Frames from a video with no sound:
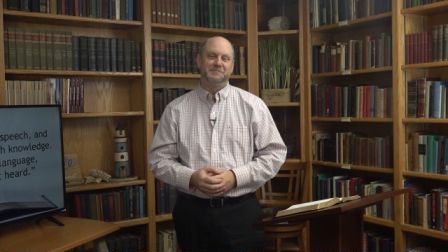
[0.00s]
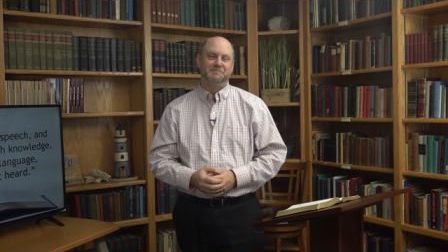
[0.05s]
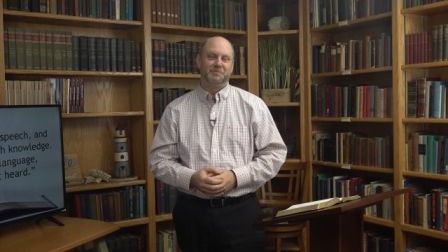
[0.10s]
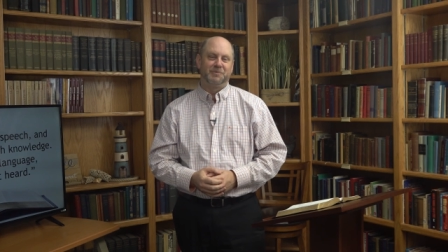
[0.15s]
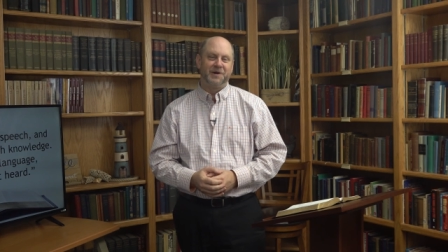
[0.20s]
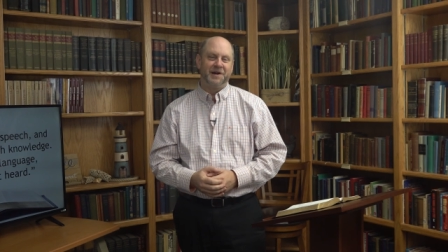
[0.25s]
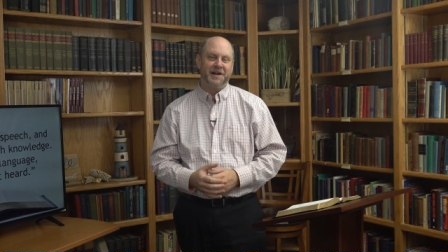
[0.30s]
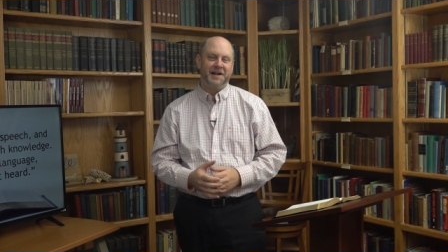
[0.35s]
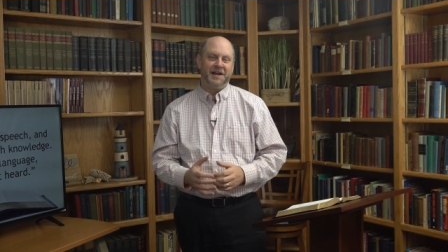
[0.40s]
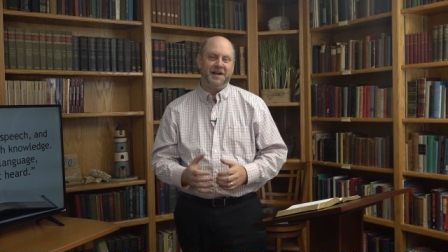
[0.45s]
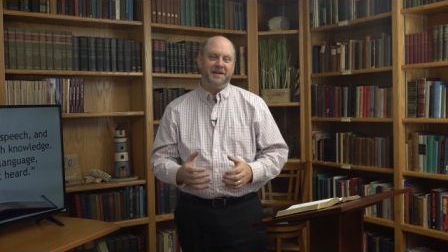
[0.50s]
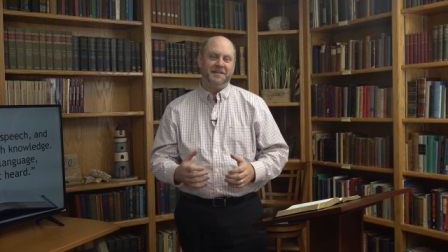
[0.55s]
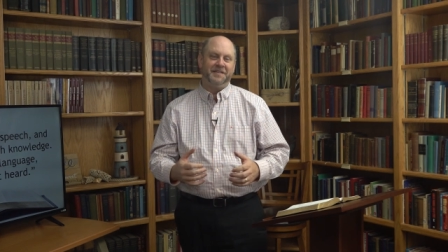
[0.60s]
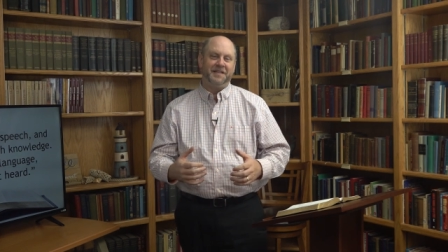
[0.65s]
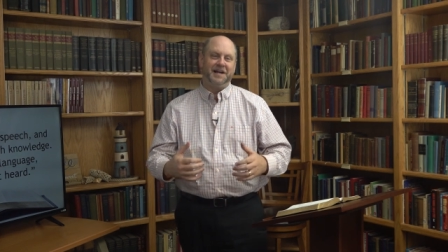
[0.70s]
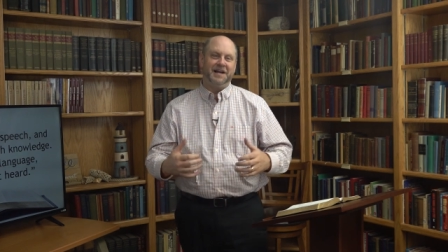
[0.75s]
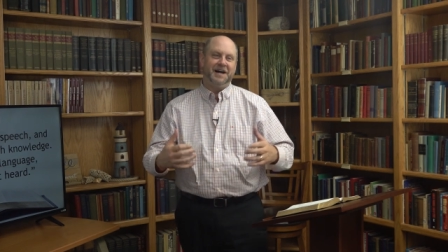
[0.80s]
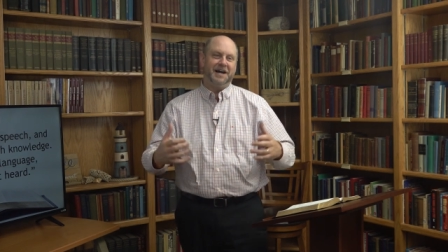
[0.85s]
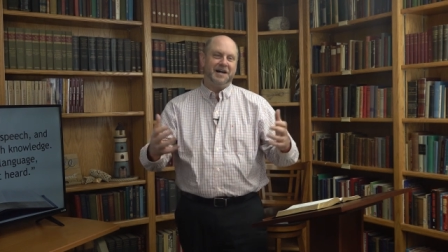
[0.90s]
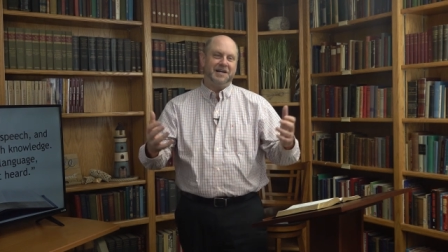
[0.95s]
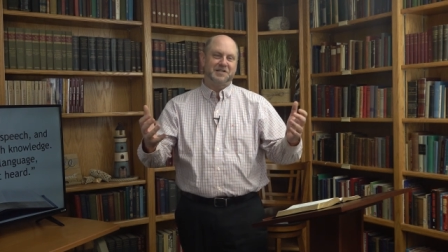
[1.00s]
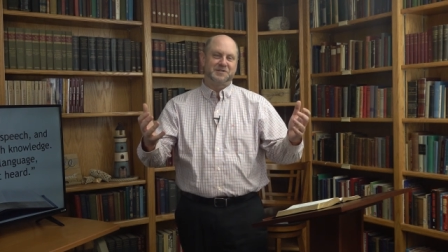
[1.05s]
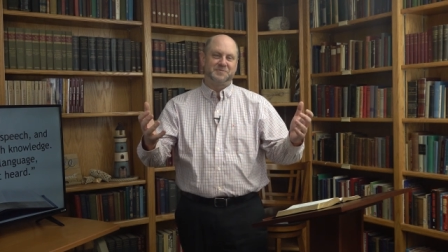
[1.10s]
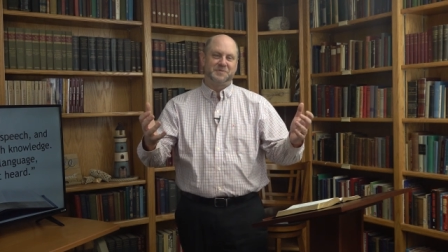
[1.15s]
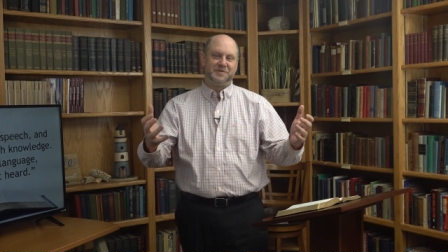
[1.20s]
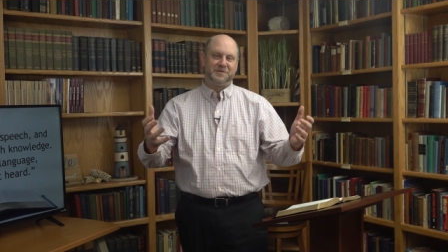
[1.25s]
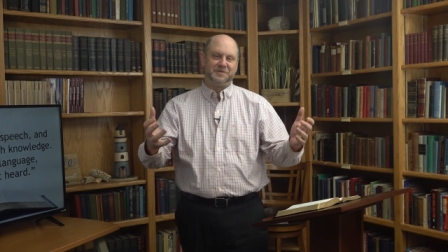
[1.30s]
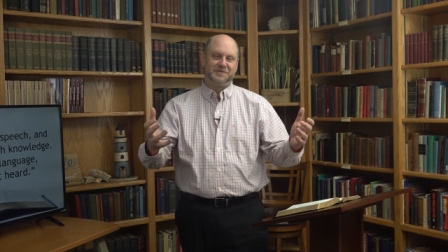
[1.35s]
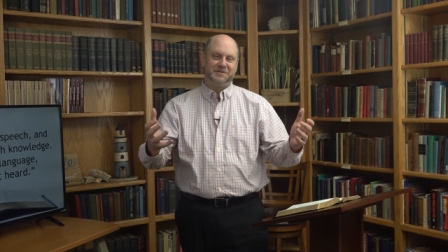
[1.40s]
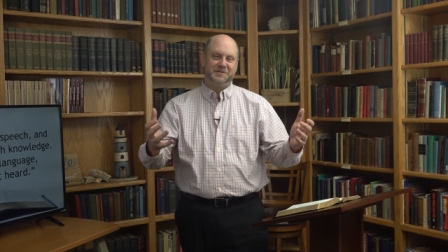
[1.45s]
in bringing the
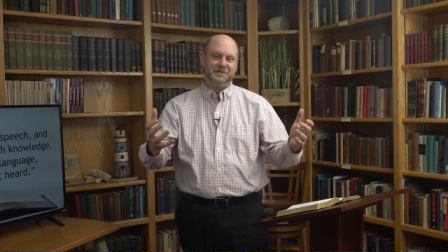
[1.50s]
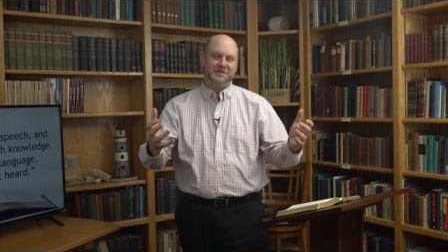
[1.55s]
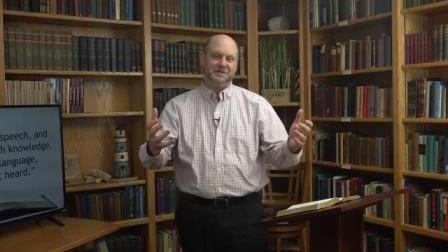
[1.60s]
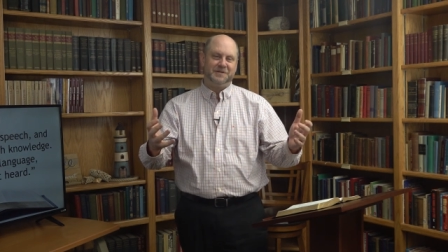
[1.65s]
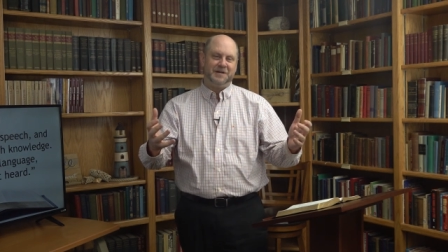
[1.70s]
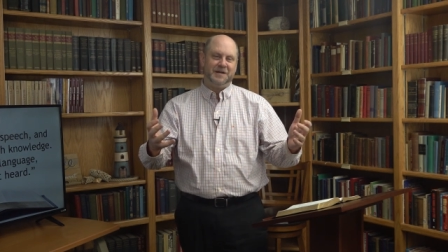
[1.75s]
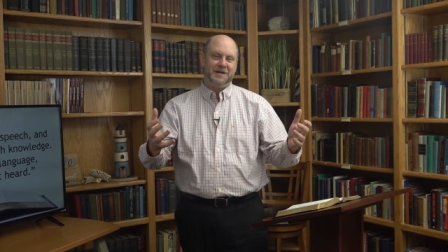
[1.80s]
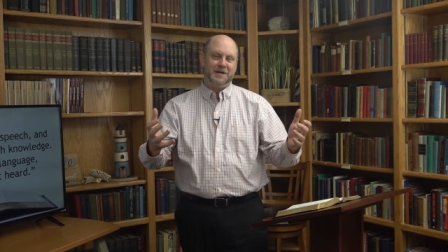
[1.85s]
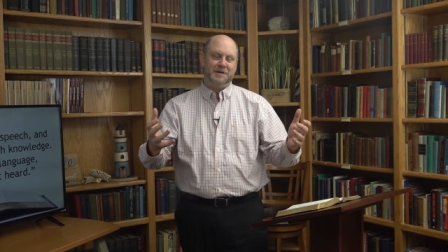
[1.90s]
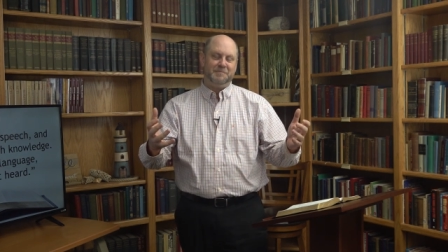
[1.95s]
gospel to